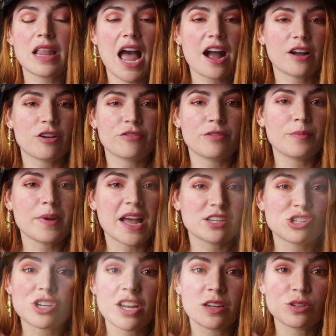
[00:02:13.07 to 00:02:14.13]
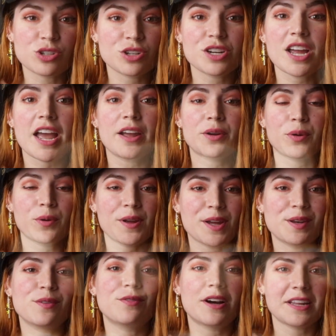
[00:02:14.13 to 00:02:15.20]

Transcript: lack of imagination and creative